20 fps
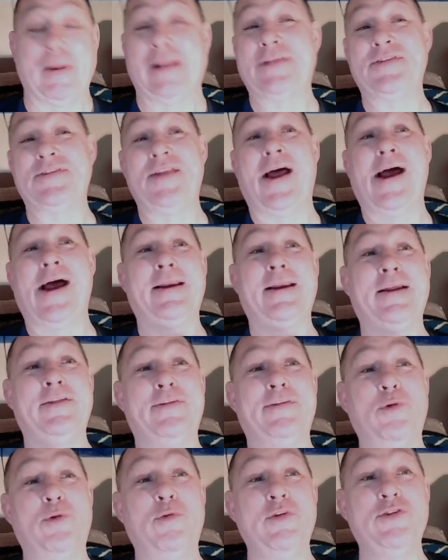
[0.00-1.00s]
But it's not.
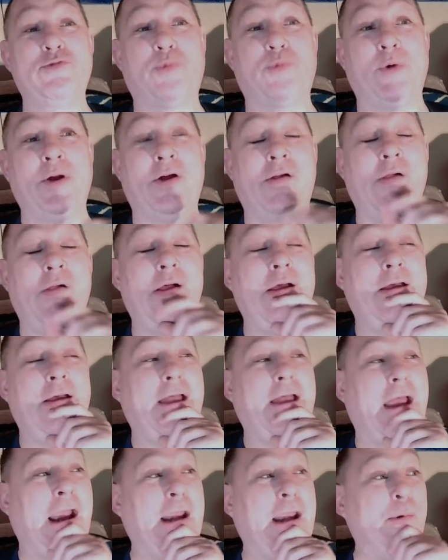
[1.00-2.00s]
The movie's real.
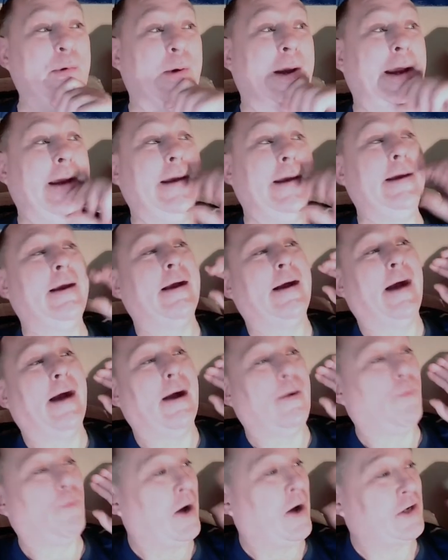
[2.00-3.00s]
Anyway,
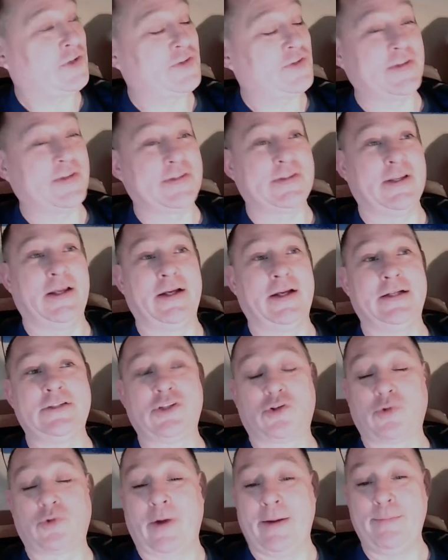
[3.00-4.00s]
watch this thing.
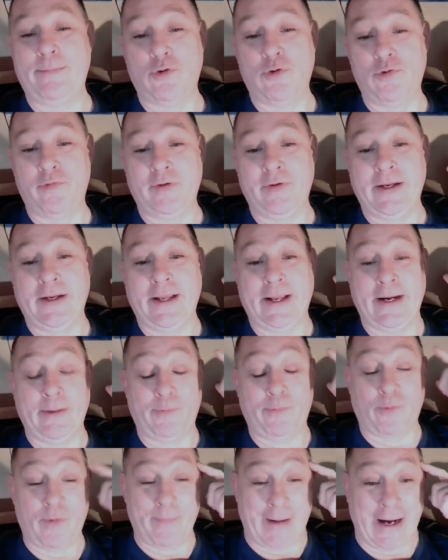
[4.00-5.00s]
It's a great movie, and
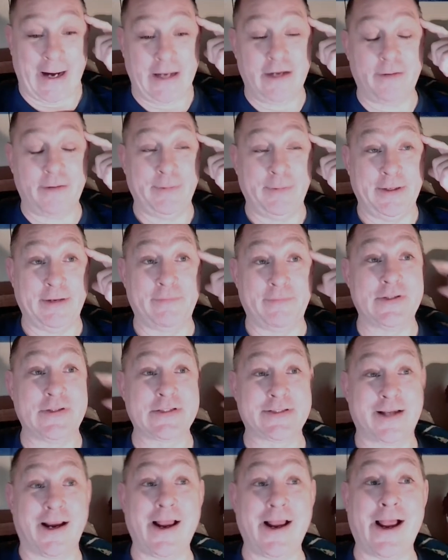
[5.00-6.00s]
it reminded me of
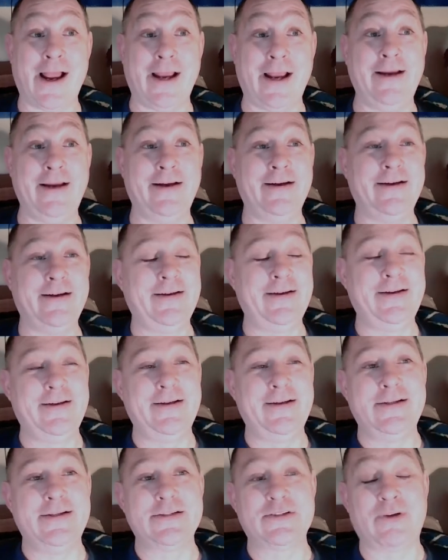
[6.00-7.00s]
this guy.
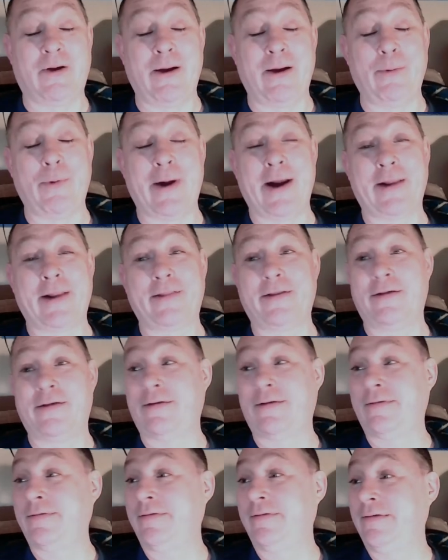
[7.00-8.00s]
So I wanted
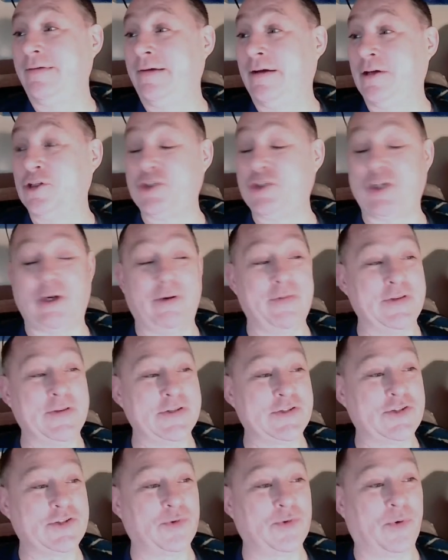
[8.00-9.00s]
to uh, share
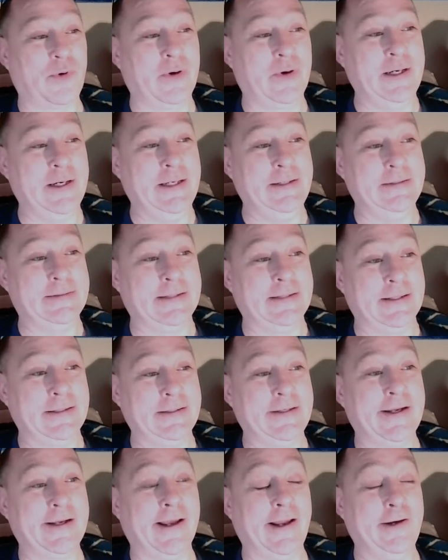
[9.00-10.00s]
this story that
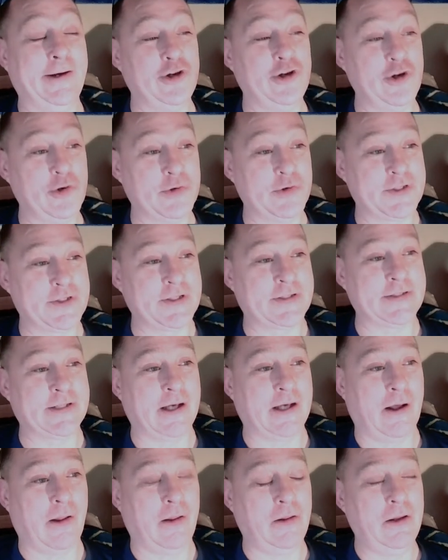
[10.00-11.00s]
Ken used to
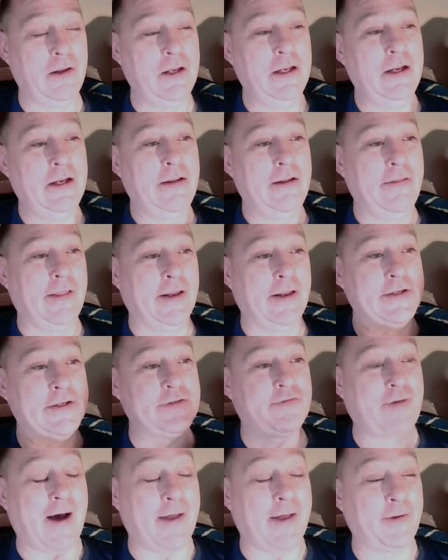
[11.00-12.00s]
tell. And
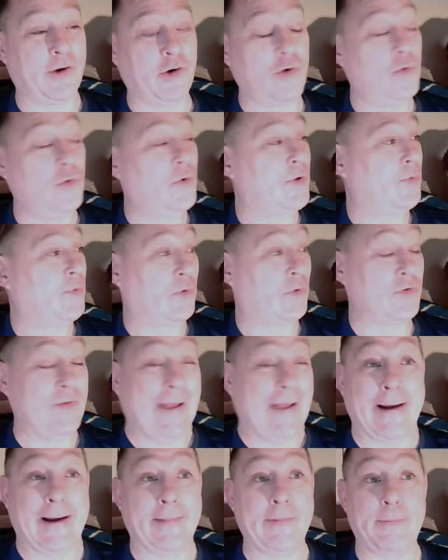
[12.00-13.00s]
his father, who was
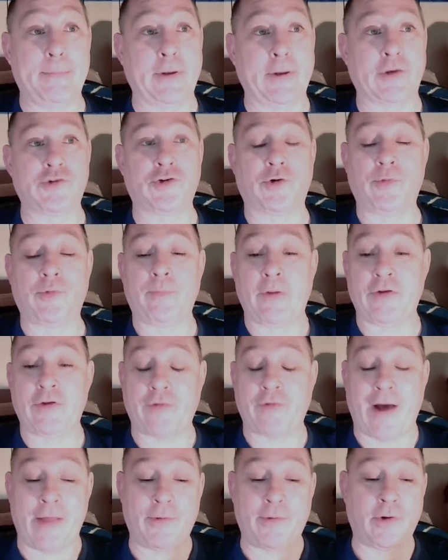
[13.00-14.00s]
not in the picture,
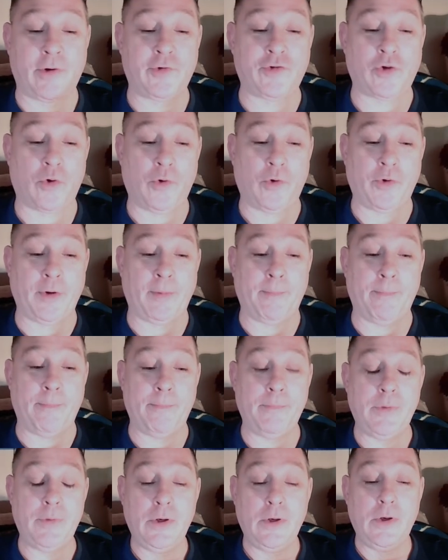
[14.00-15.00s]
his father had told
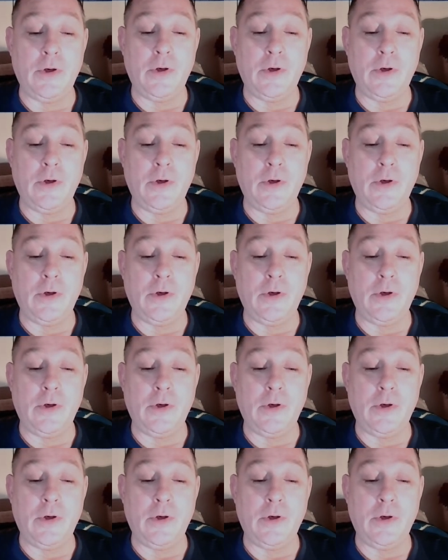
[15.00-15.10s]
him,